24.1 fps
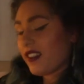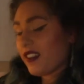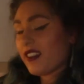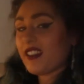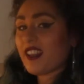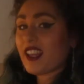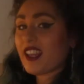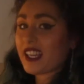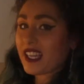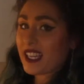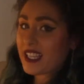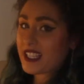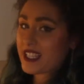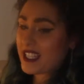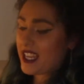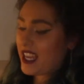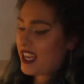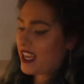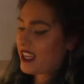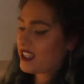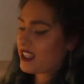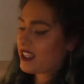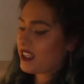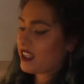like I
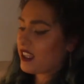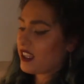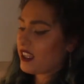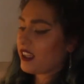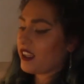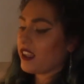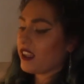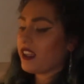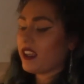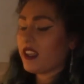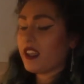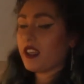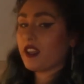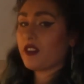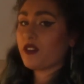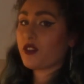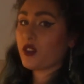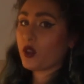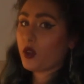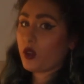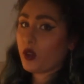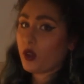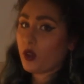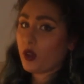said, if
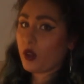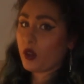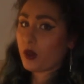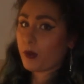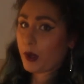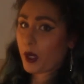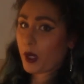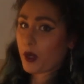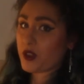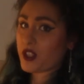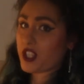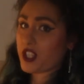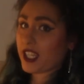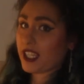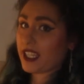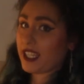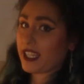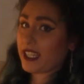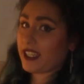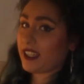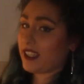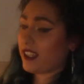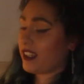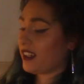your poaching
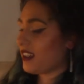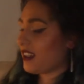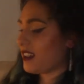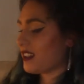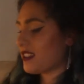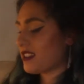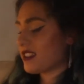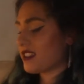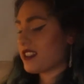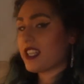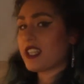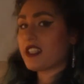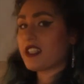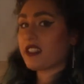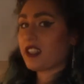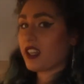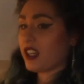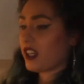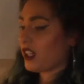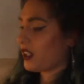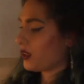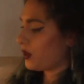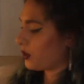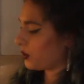liquor did
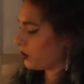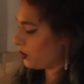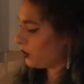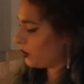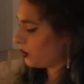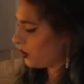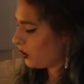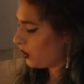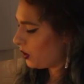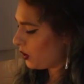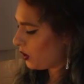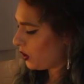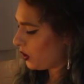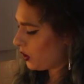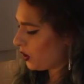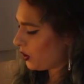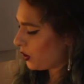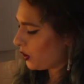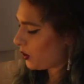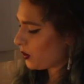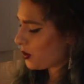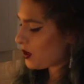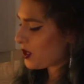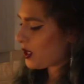curdle,
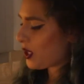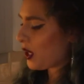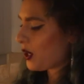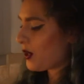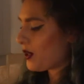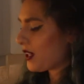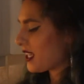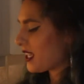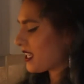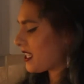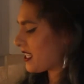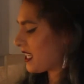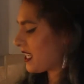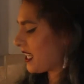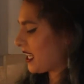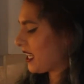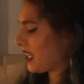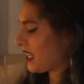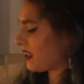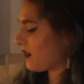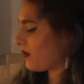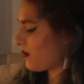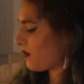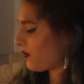you'll slowly see
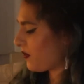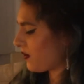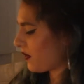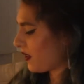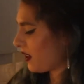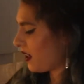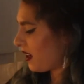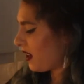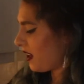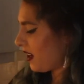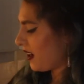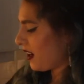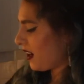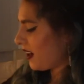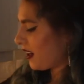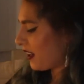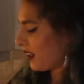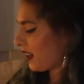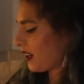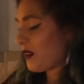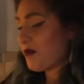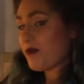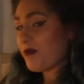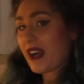it
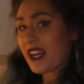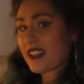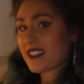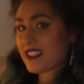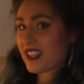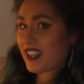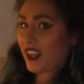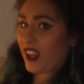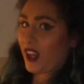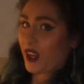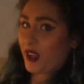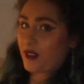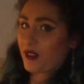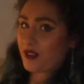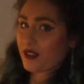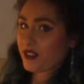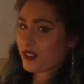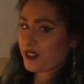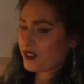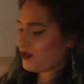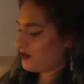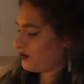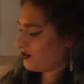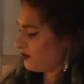come back to
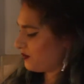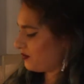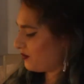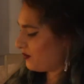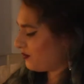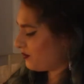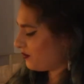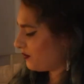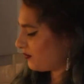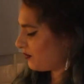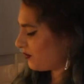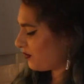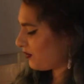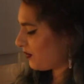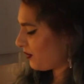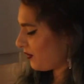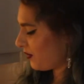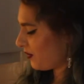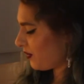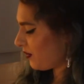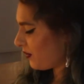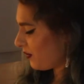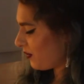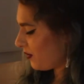life.
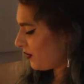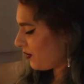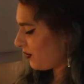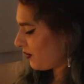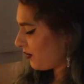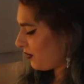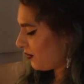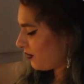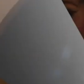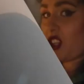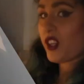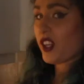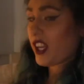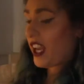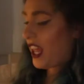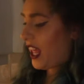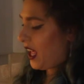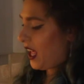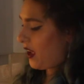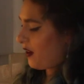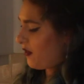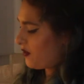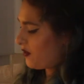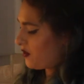Then you're
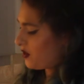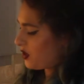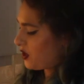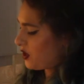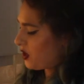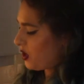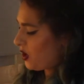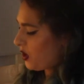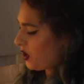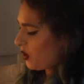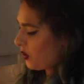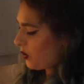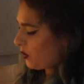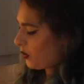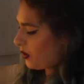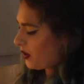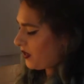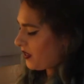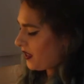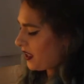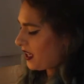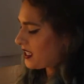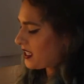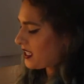left
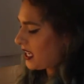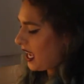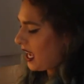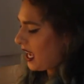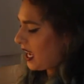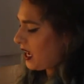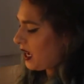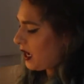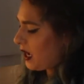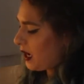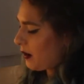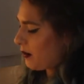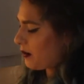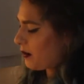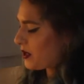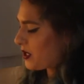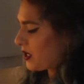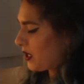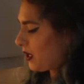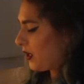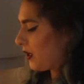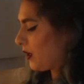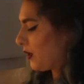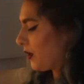with this
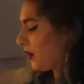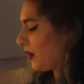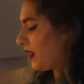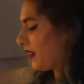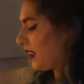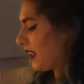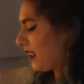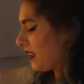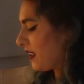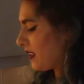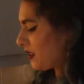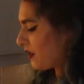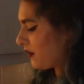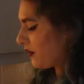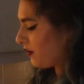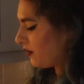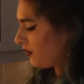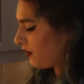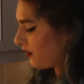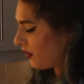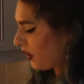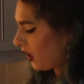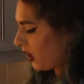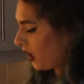absolutely
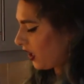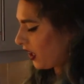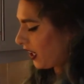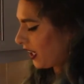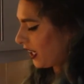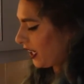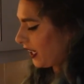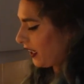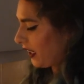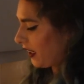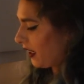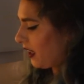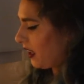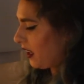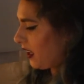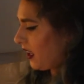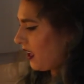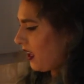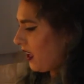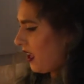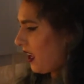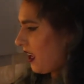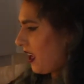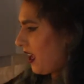divine
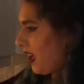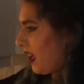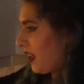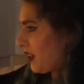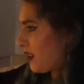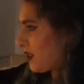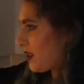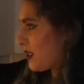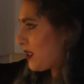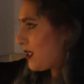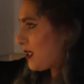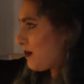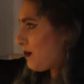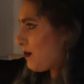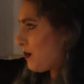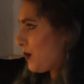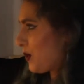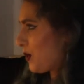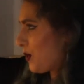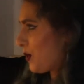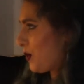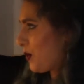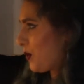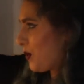and
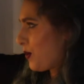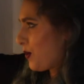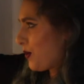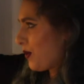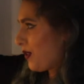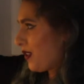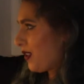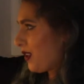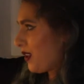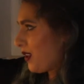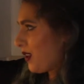smooth,